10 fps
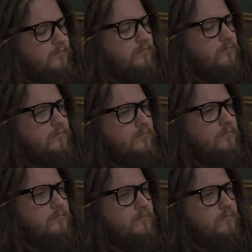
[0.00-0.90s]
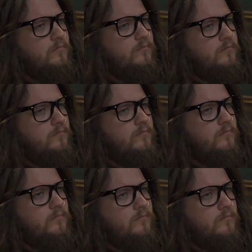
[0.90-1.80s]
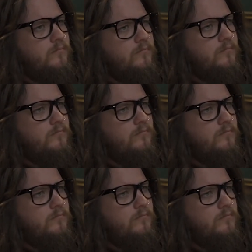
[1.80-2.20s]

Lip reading: The person shown says nothing.